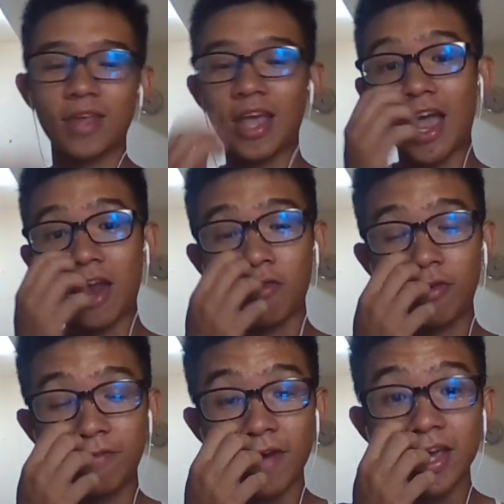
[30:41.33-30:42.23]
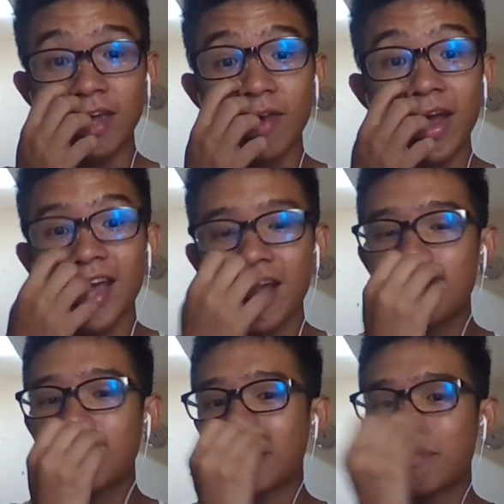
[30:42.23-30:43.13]
And then we fucking ran, and then
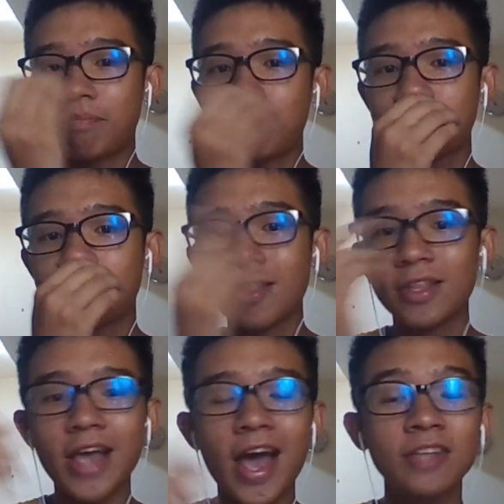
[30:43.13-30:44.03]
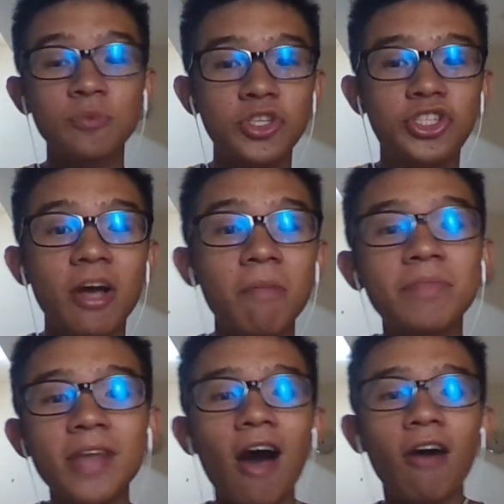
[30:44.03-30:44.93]
like, as we jumped
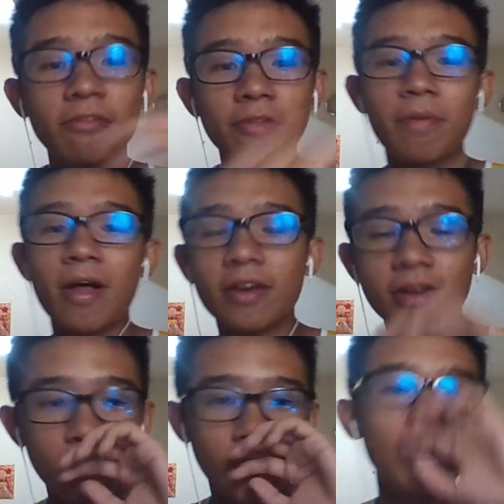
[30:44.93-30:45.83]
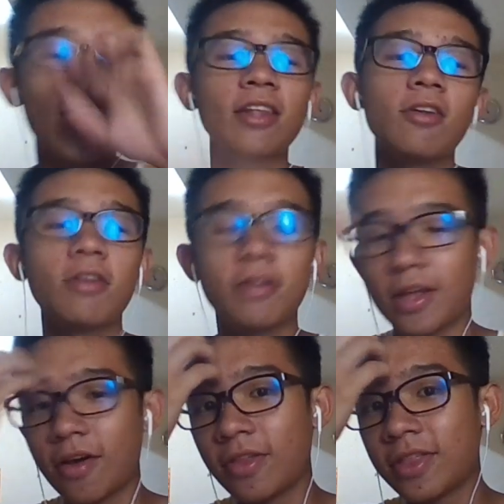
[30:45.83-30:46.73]
out of the balcony, we landed on
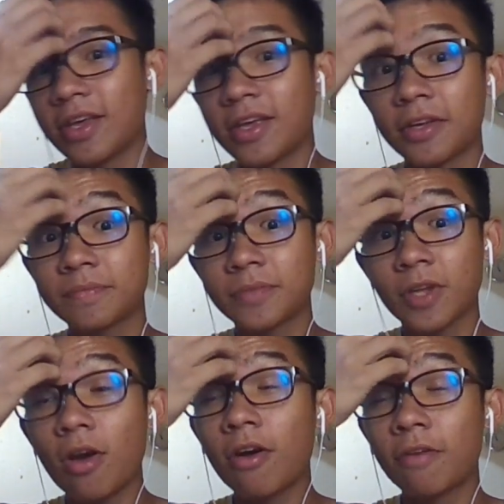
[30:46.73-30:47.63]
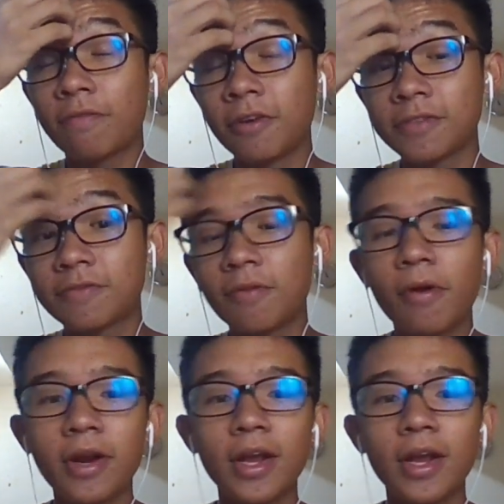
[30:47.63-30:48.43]
the first floor.